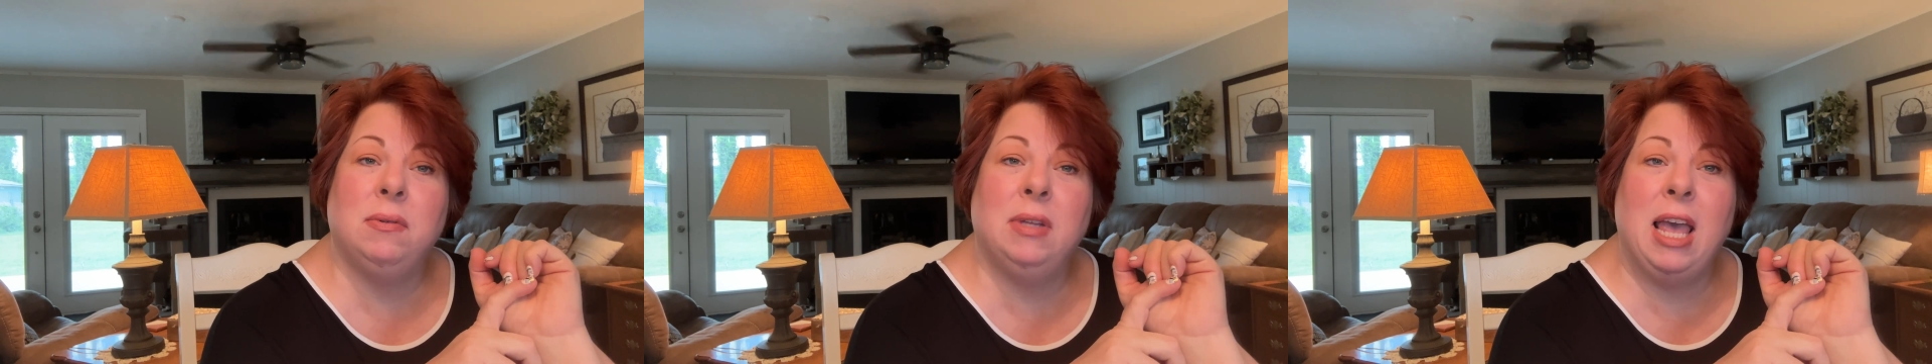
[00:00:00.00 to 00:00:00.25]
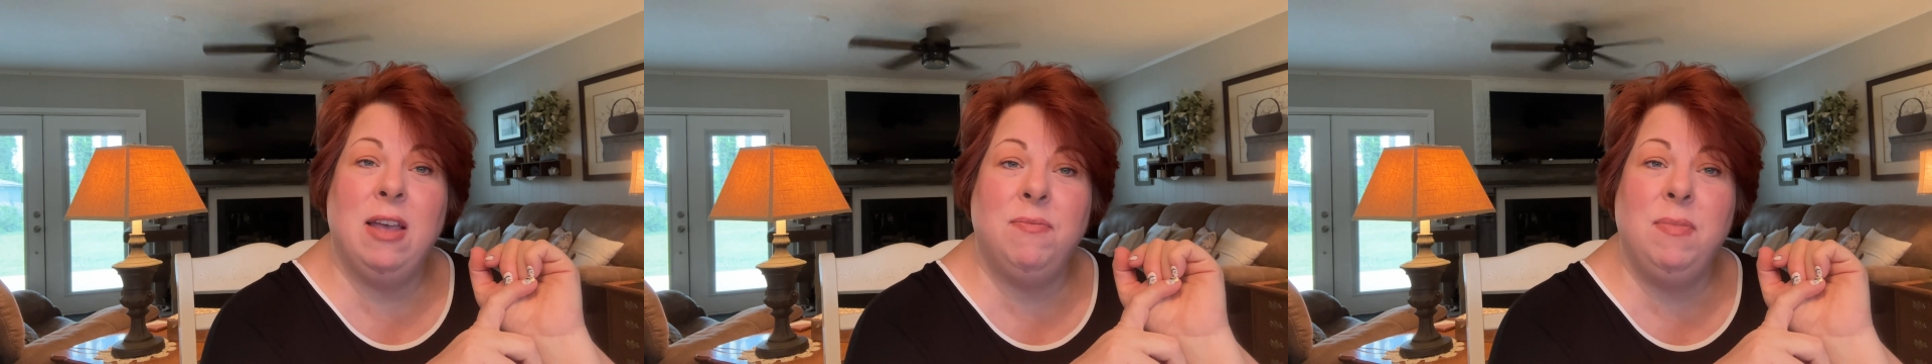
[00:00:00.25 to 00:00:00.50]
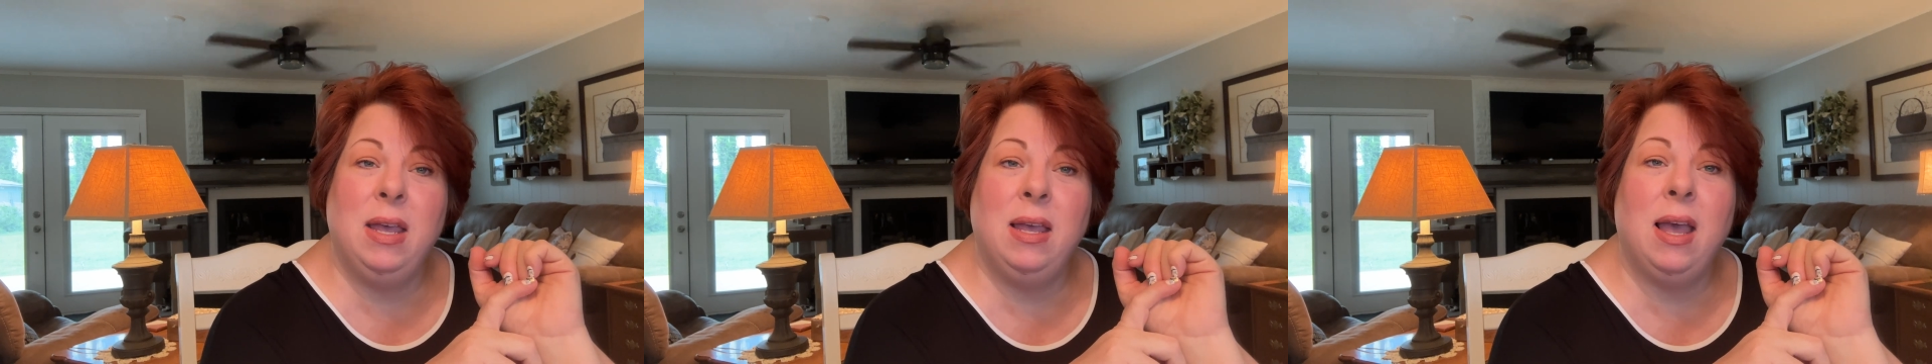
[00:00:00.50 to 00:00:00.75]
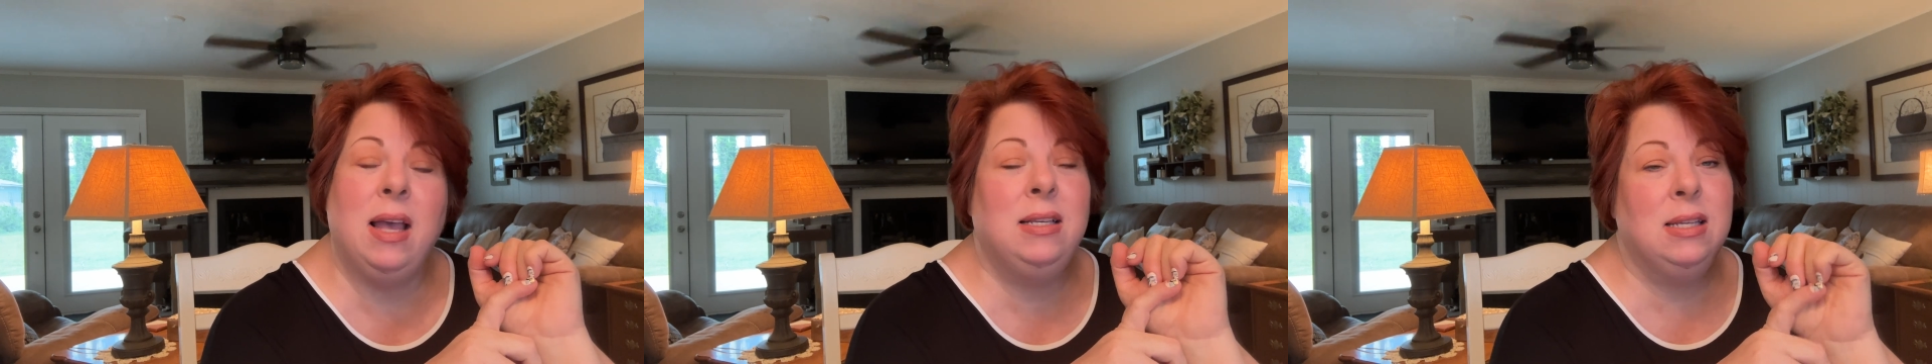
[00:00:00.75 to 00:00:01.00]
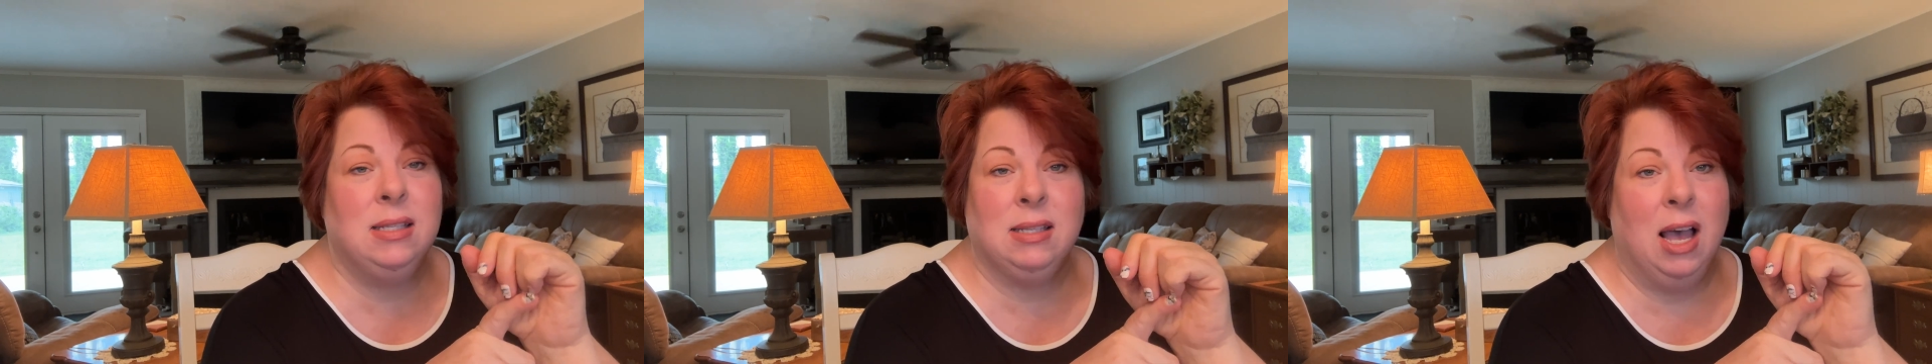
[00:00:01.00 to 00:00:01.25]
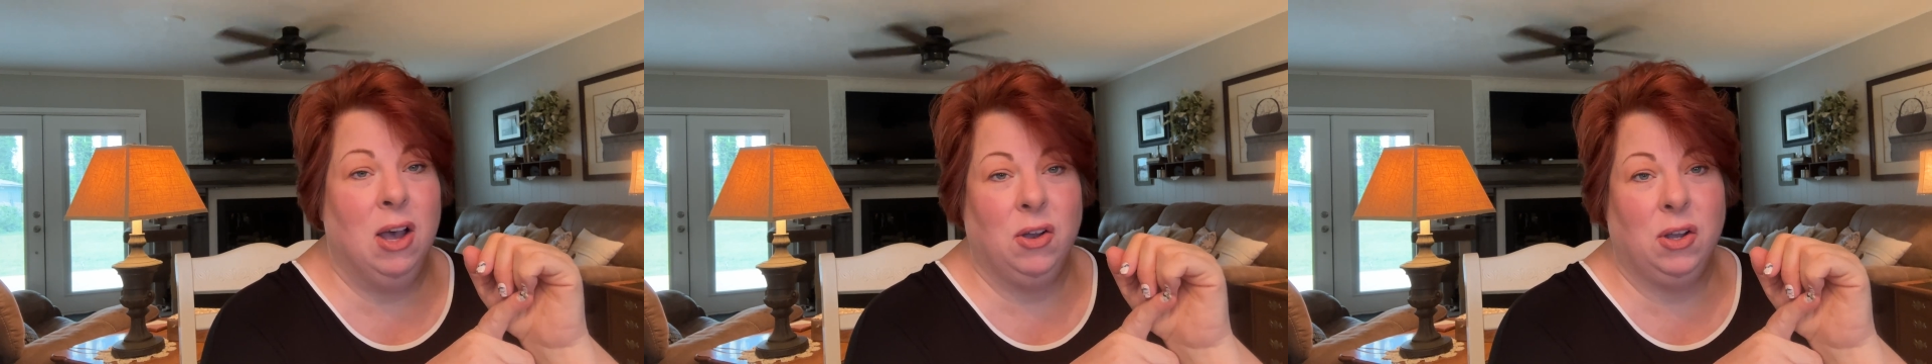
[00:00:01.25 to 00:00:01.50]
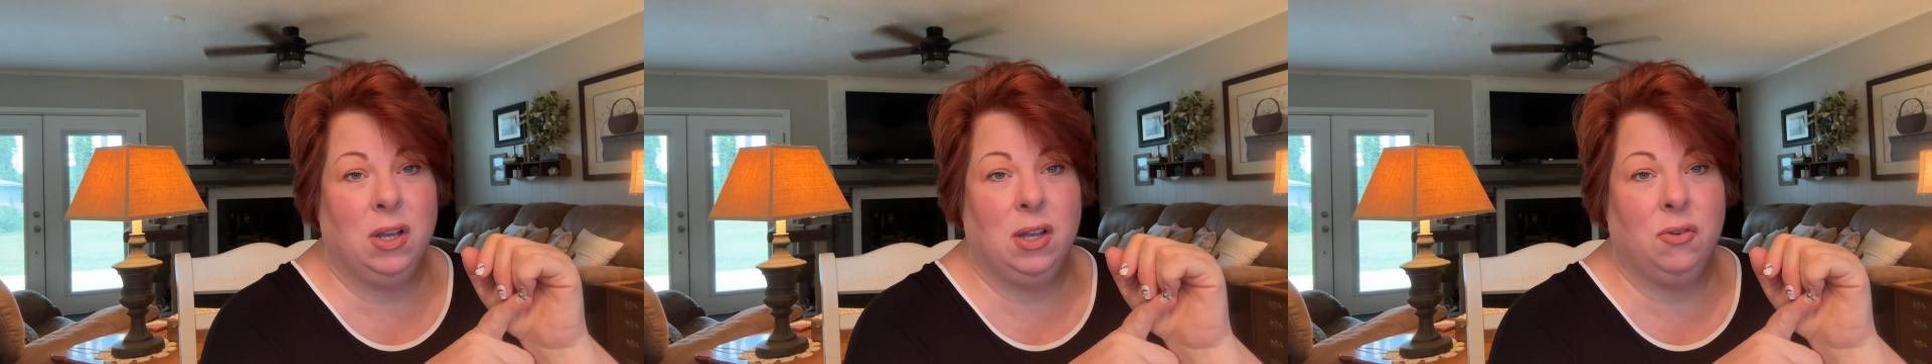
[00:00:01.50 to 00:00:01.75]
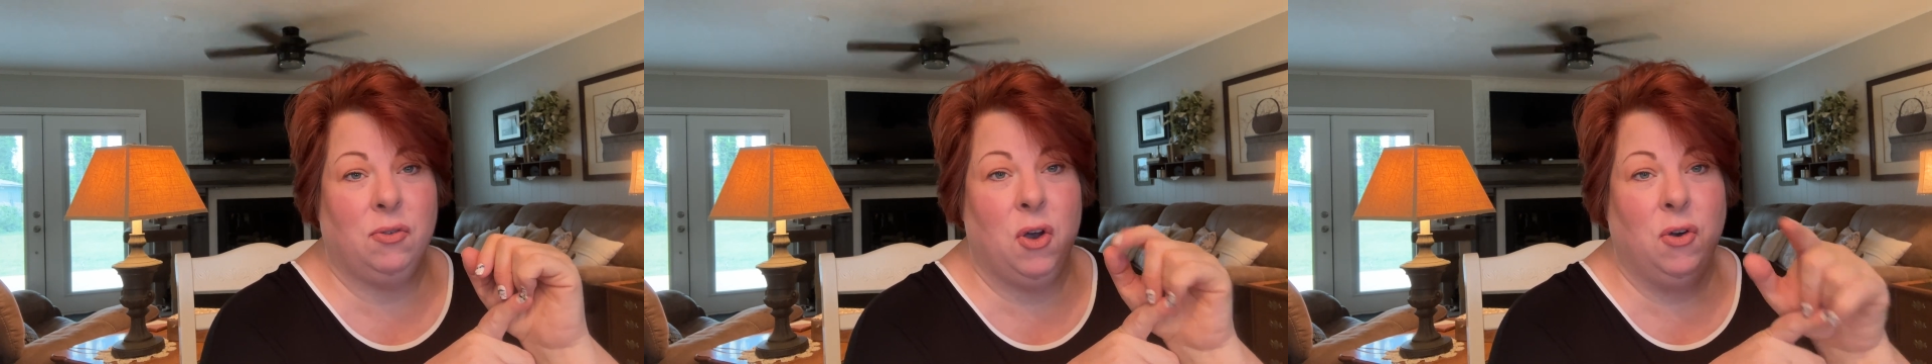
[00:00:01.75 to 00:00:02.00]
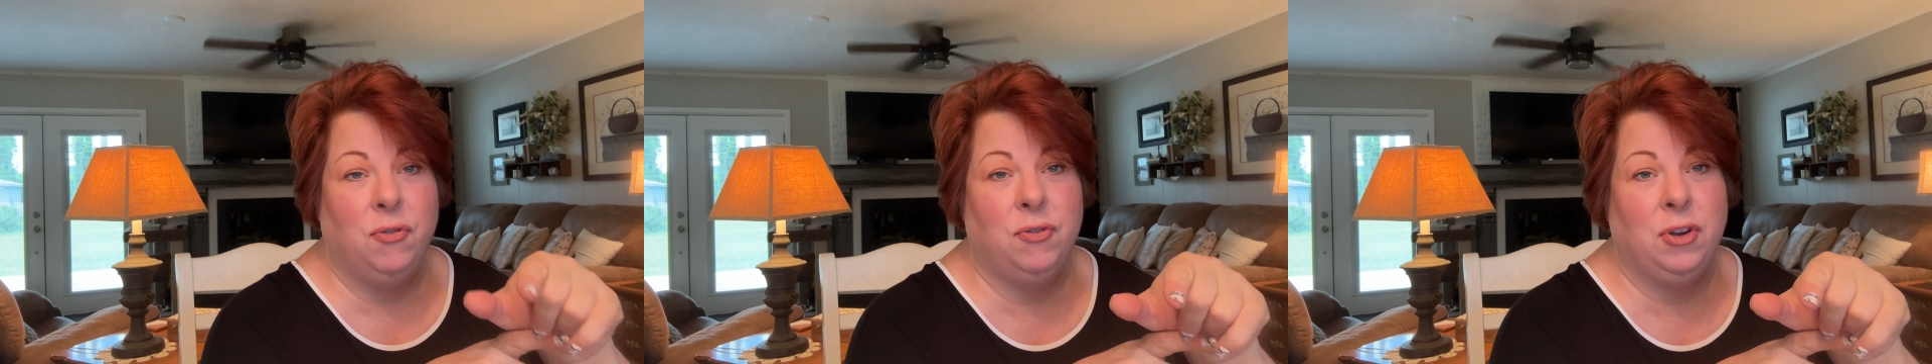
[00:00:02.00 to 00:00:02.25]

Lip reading: gave me a discount code